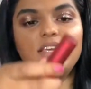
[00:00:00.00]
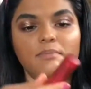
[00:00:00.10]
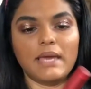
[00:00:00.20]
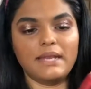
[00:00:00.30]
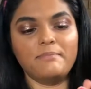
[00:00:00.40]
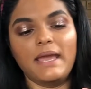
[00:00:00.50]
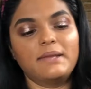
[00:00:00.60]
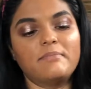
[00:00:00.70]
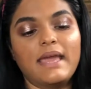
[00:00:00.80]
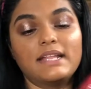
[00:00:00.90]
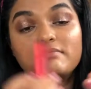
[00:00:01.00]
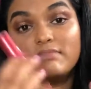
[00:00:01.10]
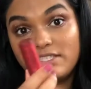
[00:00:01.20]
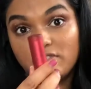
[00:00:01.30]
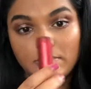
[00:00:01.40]
the Matte
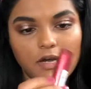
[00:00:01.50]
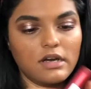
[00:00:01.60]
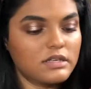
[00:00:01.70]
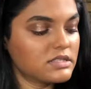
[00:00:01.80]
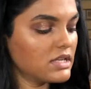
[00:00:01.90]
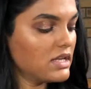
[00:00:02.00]
mystery box.